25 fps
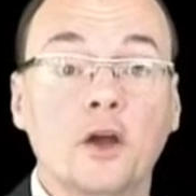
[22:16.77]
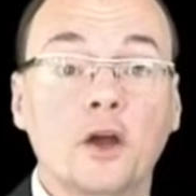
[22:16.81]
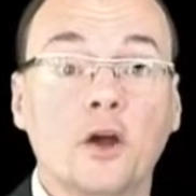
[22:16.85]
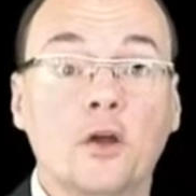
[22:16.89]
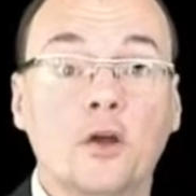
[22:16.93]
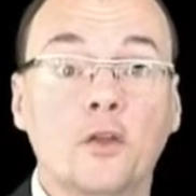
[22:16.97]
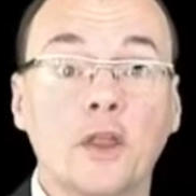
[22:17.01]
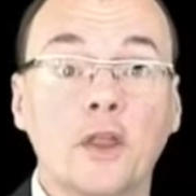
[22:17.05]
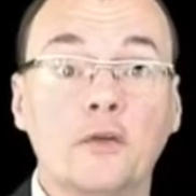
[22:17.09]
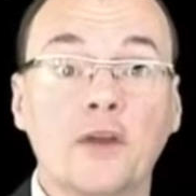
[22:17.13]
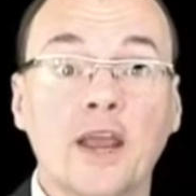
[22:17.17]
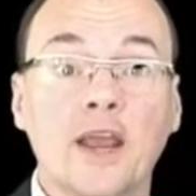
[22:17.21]

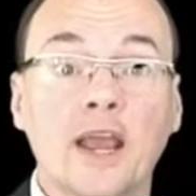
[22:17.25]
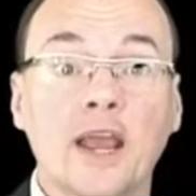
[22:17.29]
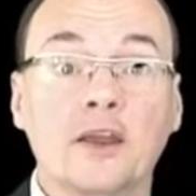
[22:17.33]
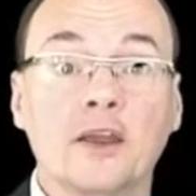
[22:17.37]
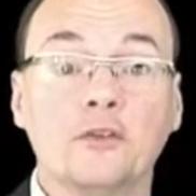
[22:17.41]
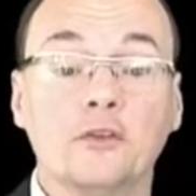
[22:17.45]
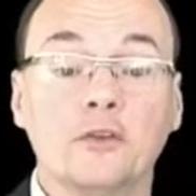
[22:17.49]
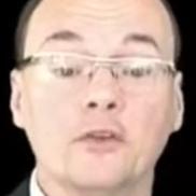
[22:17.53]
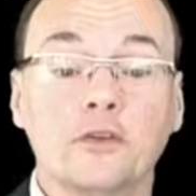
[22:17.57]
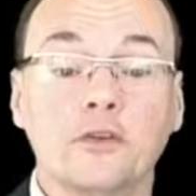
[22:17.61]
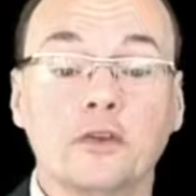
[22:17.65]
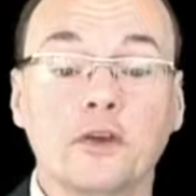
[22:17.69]
on their
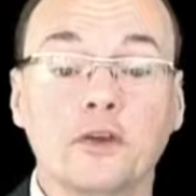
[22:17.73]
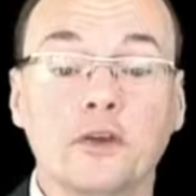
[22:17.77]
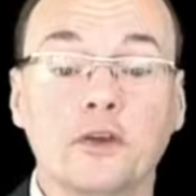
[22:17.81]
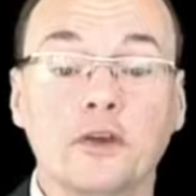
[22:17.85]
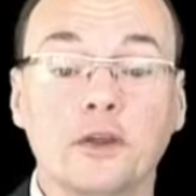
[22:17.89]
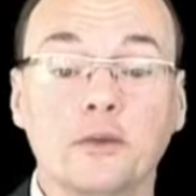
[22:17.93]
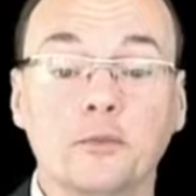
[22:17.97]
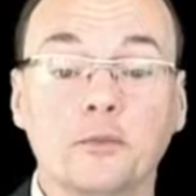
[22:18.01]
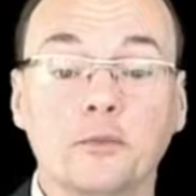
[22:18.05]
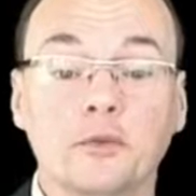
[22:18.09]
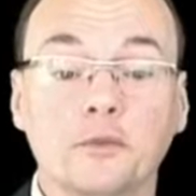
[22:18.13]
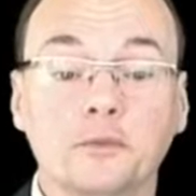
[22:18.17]
reaction
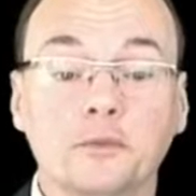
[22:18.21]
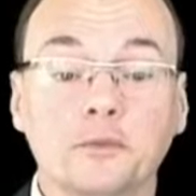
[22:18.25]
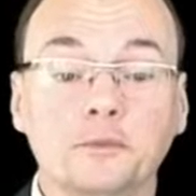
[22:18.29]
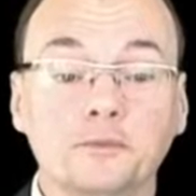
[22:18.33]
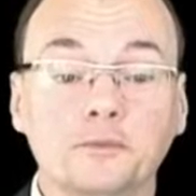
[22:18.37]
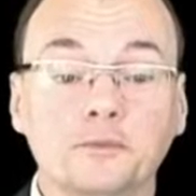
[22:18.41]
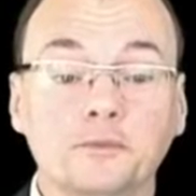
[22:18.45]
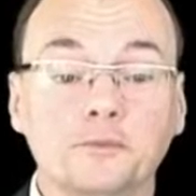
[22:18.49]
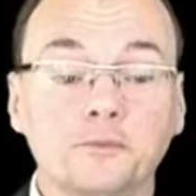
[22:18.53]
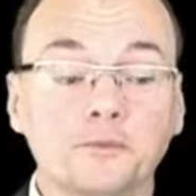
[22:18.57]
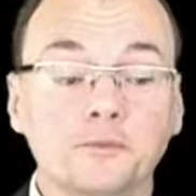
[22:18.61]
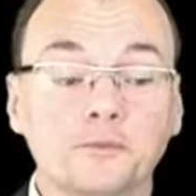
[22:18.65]
times.
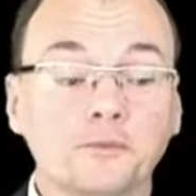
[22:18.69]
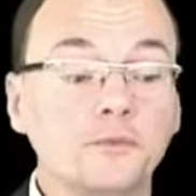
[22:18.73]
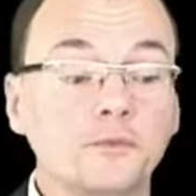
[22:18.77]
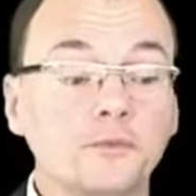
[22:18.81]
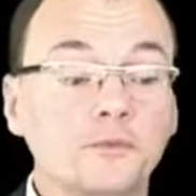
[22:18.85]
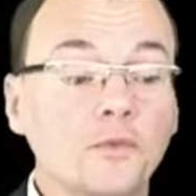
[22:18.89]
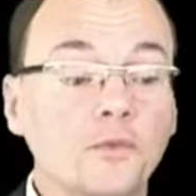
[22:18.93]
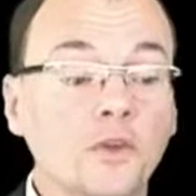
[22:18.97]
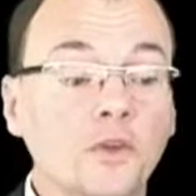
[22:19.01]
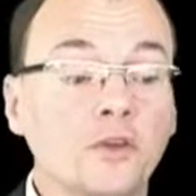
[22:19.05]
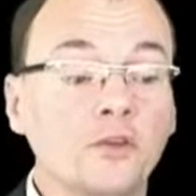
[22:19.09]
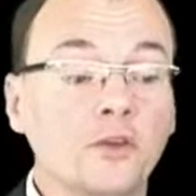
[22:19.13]

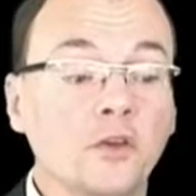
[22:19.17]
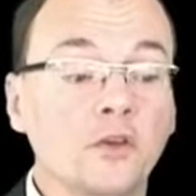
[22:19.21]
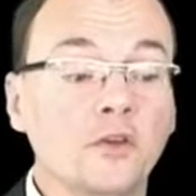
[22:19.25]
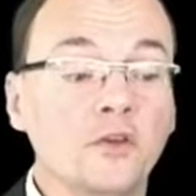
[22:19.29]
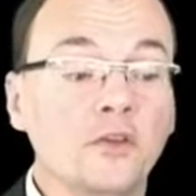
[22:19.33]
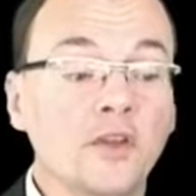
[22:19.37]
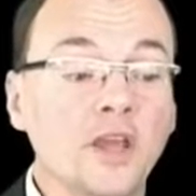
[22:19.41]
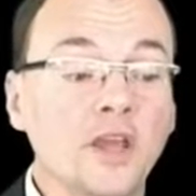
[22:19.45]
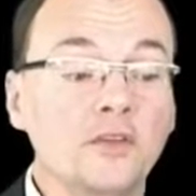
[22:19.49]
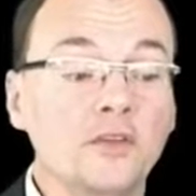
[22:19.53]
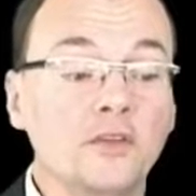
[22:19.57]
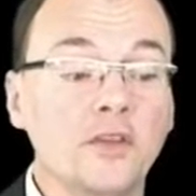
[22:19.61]
So to
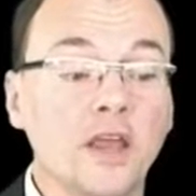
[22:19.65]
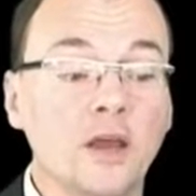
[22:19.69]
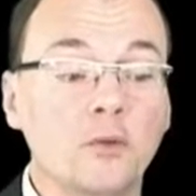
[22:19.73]
test